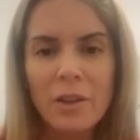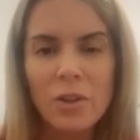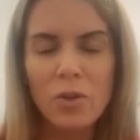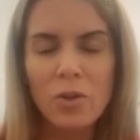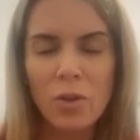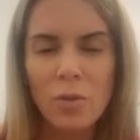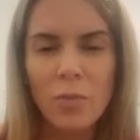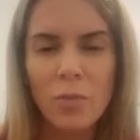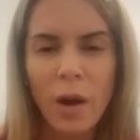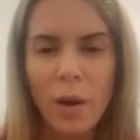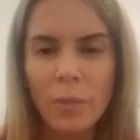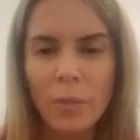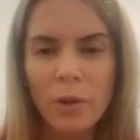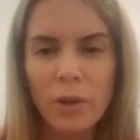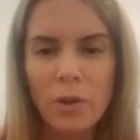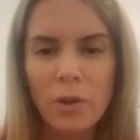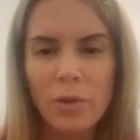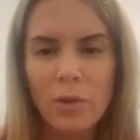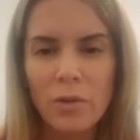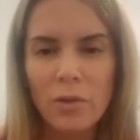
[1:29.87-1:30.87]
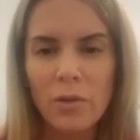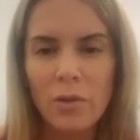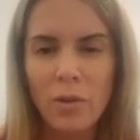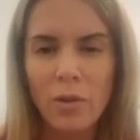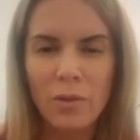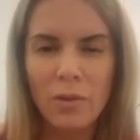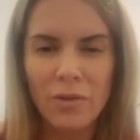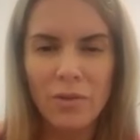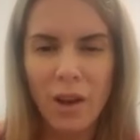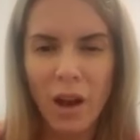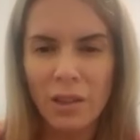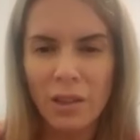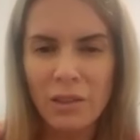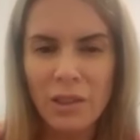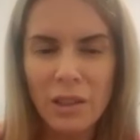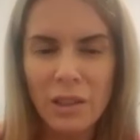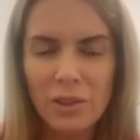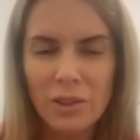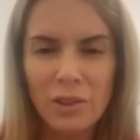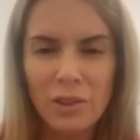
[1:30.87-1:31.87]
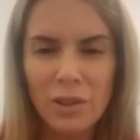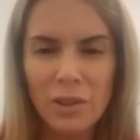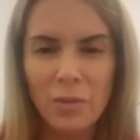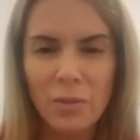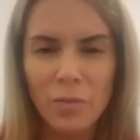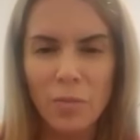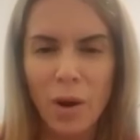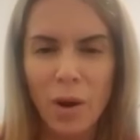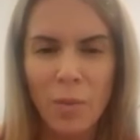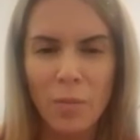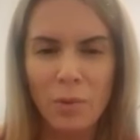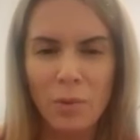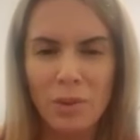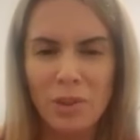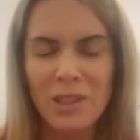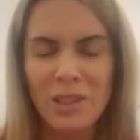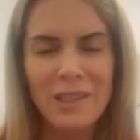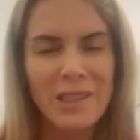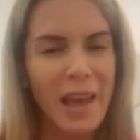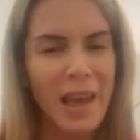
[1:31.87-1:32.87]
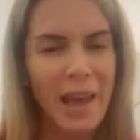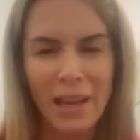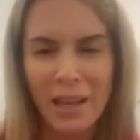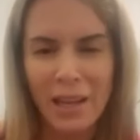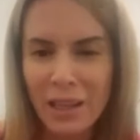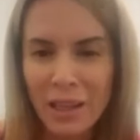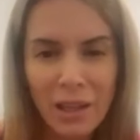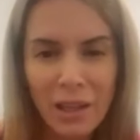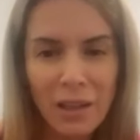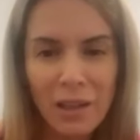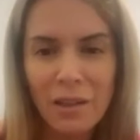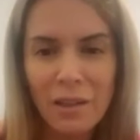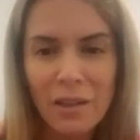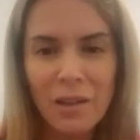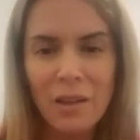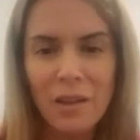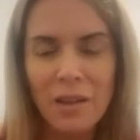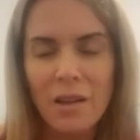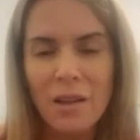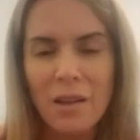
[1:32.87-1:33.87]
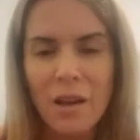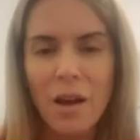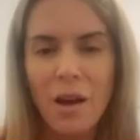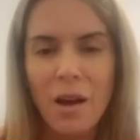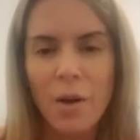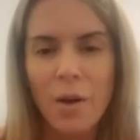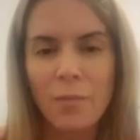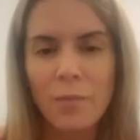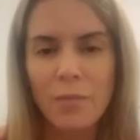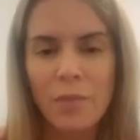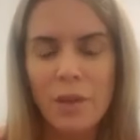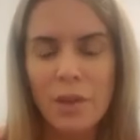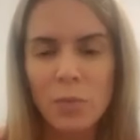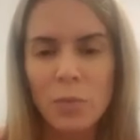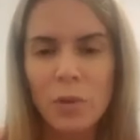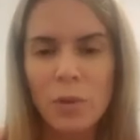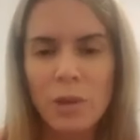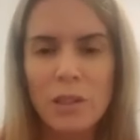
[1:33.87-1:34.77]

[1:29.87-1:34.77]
you know, the proper code of conduct, the proper just etiquette um, is pretty